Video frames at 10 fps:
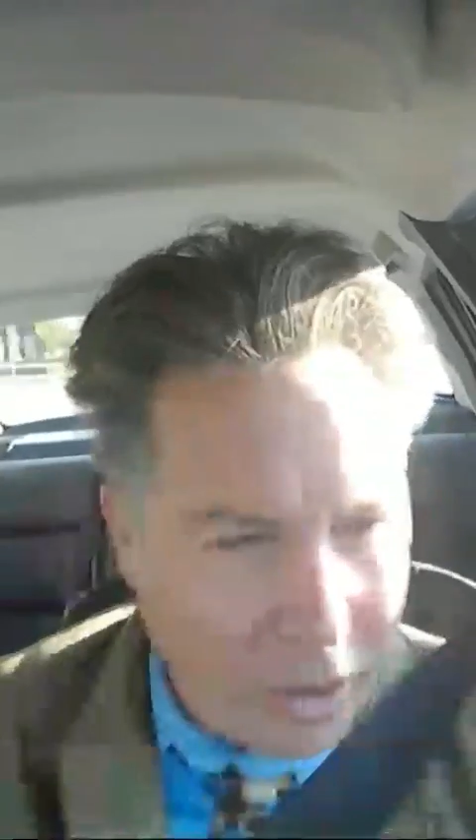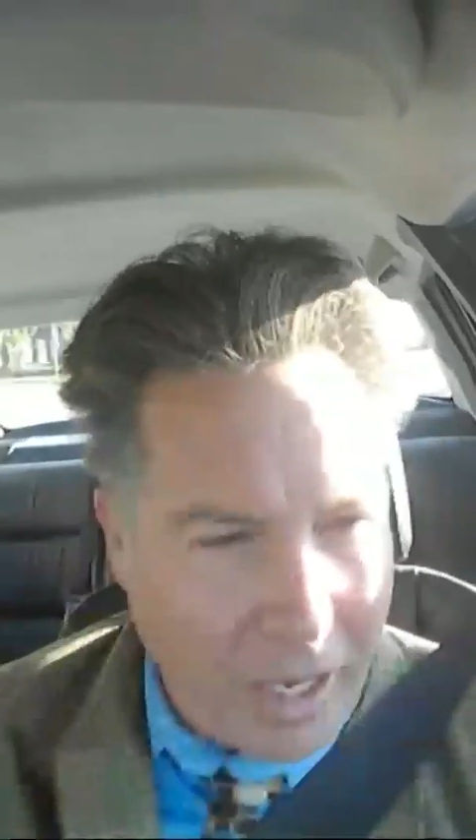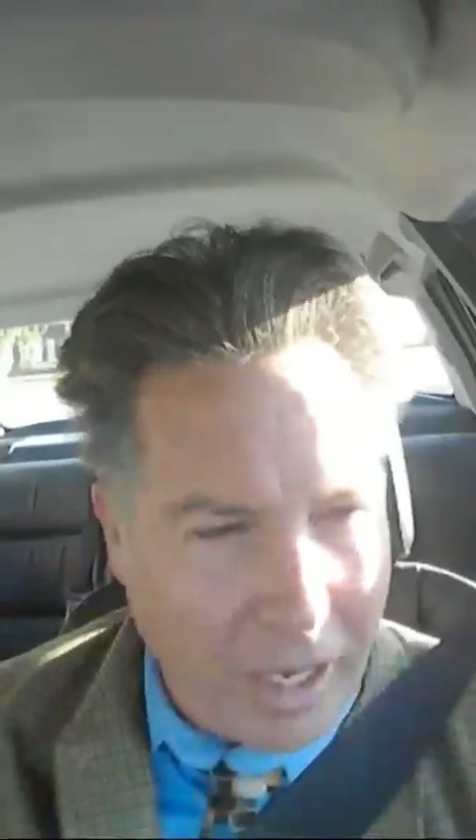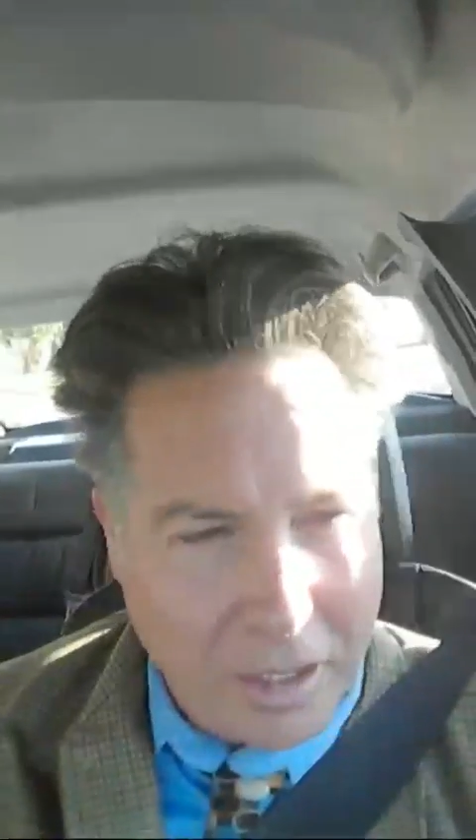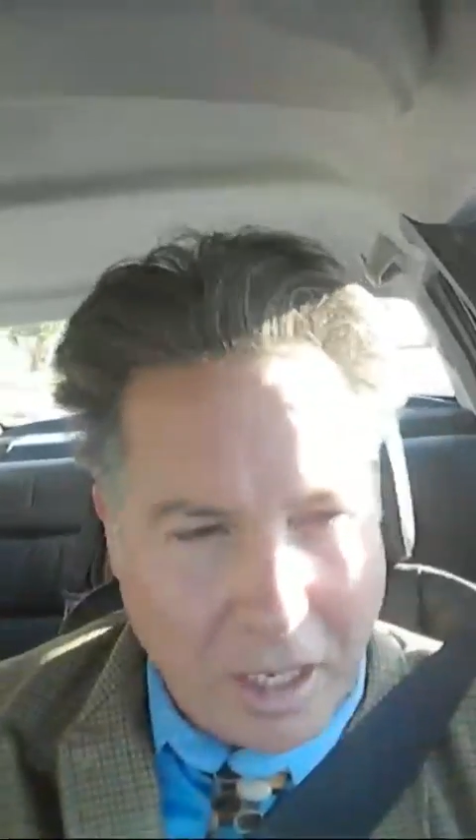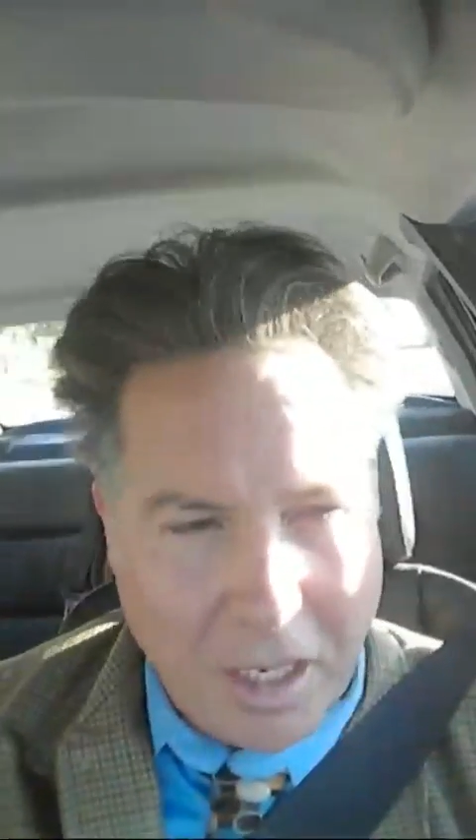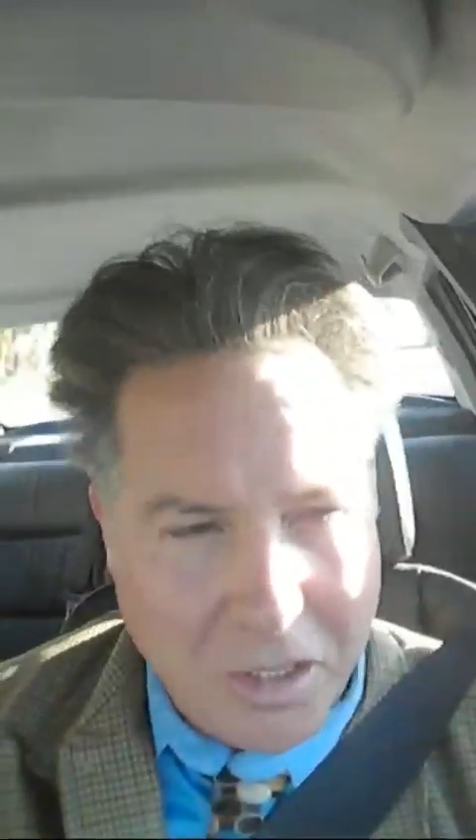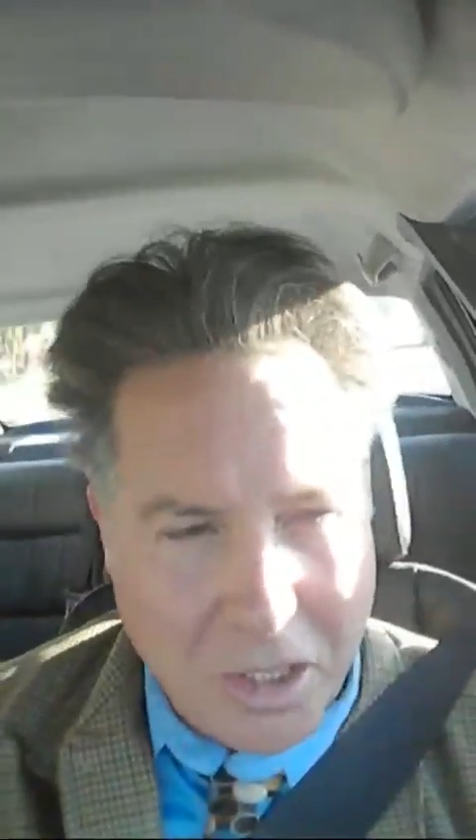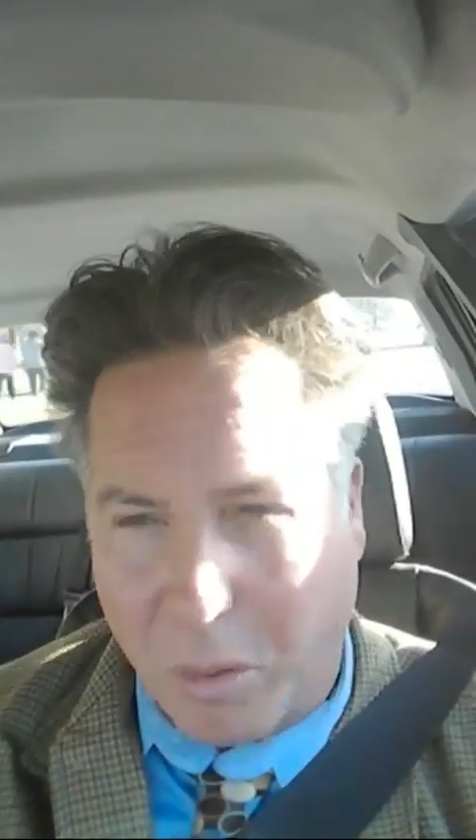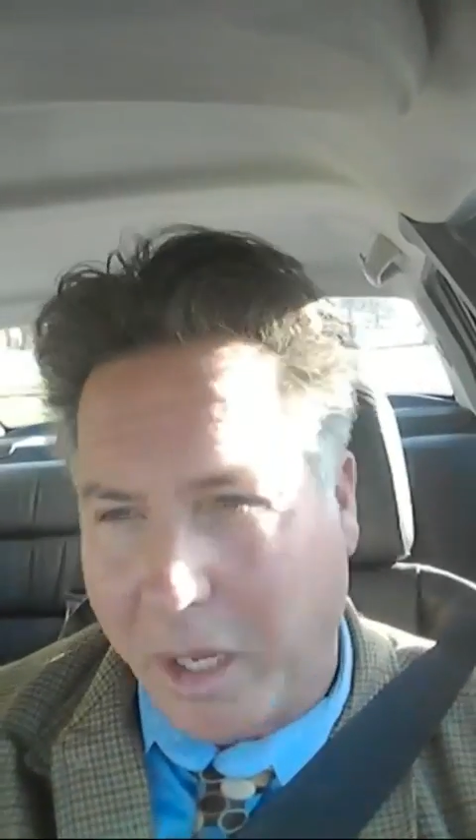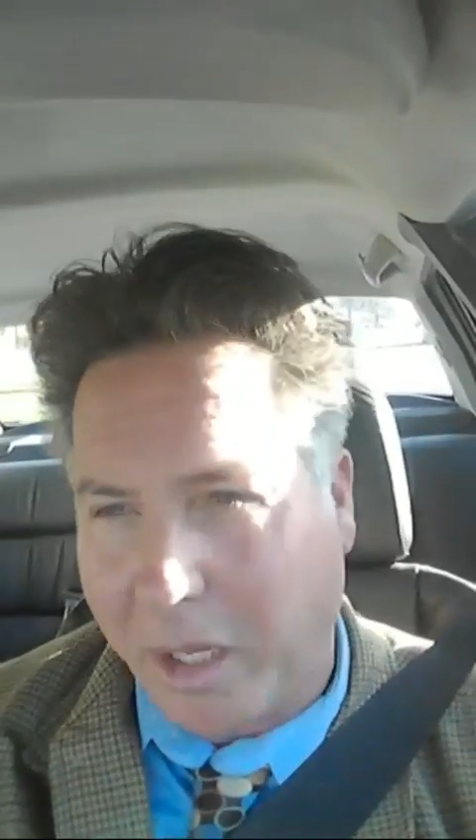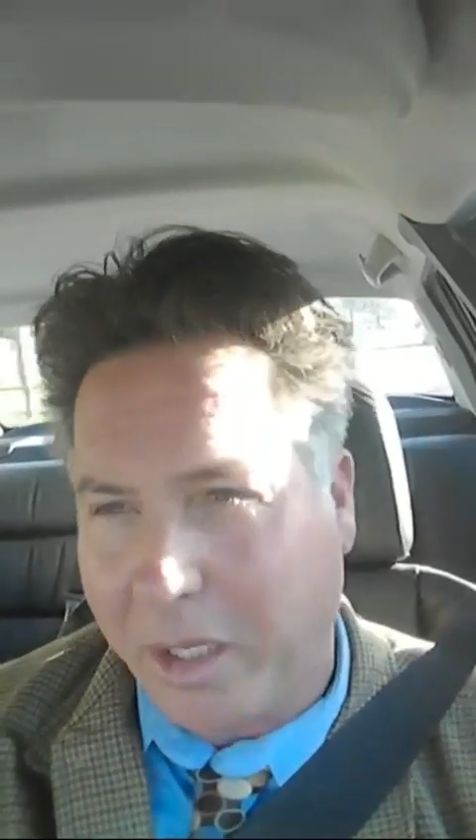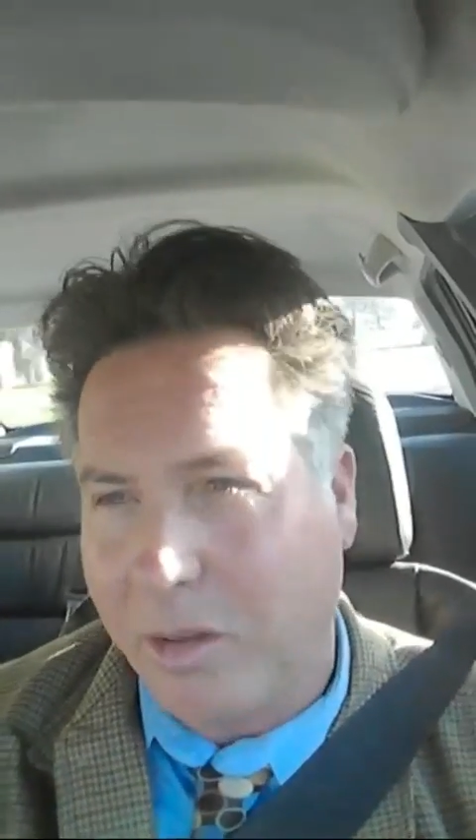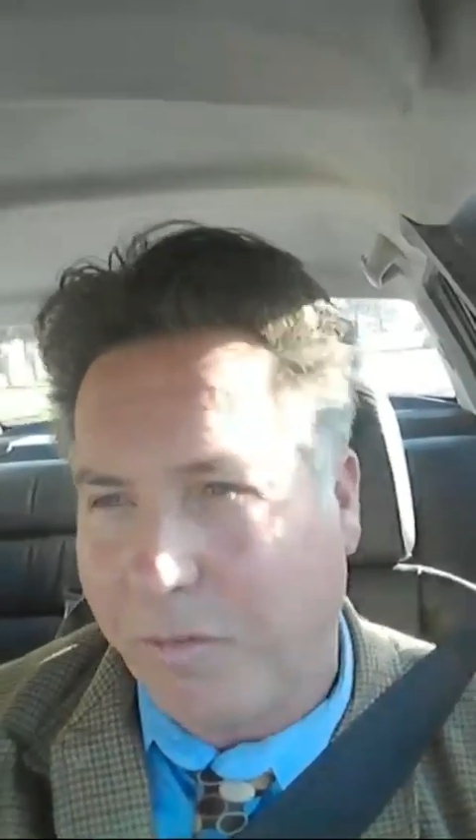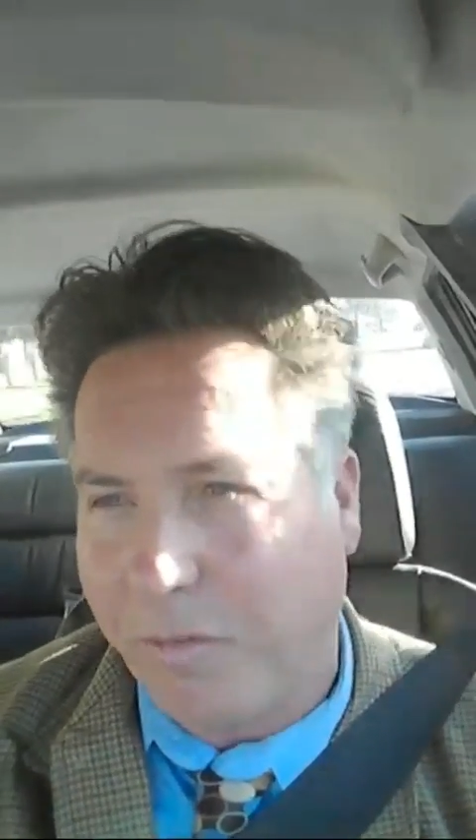and consequently
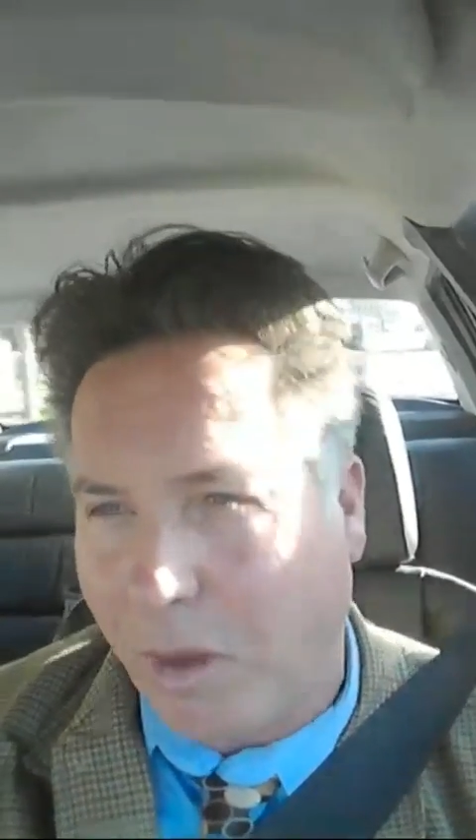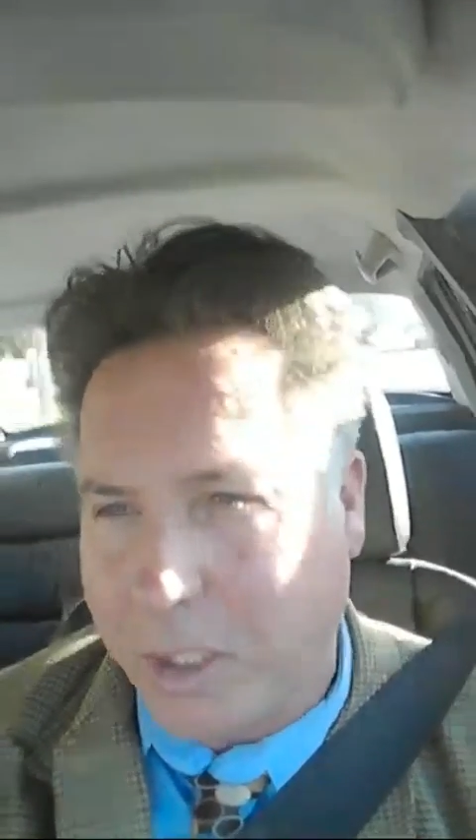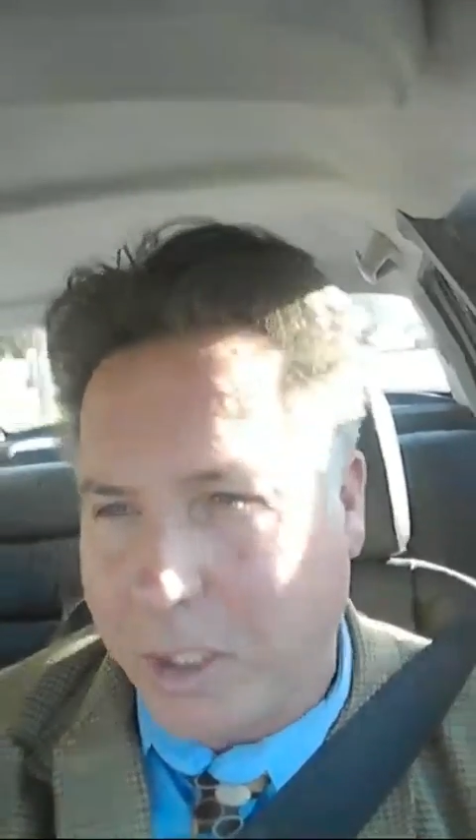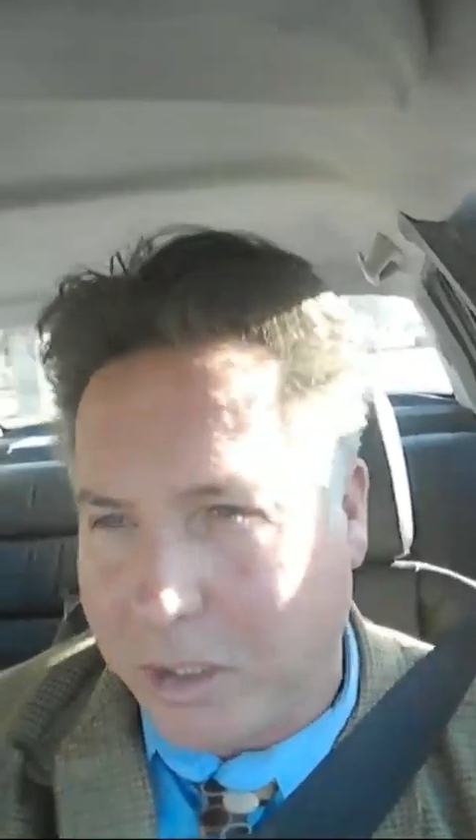the voltage